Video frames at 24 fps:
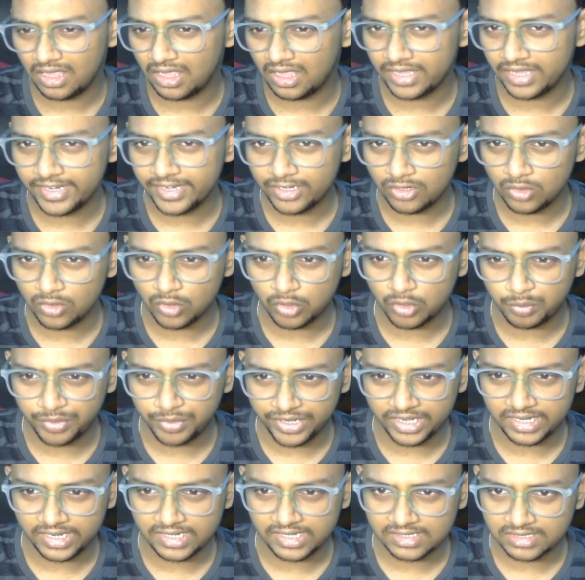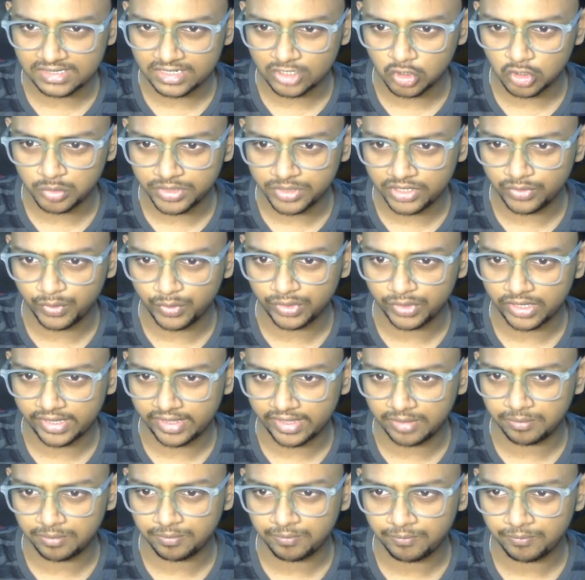it looked pretty decent to me during the
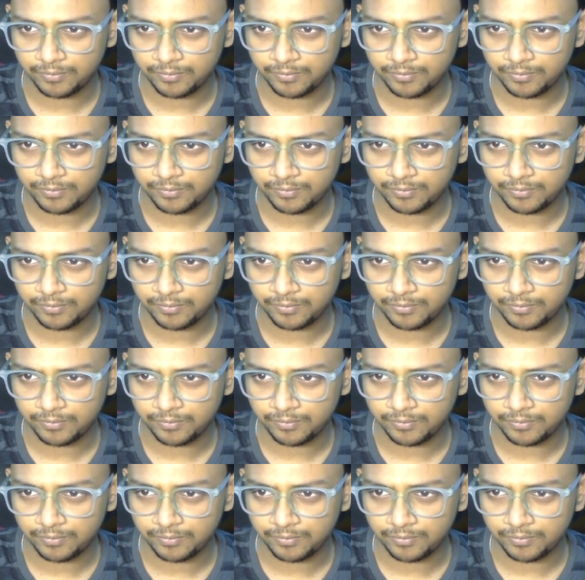game.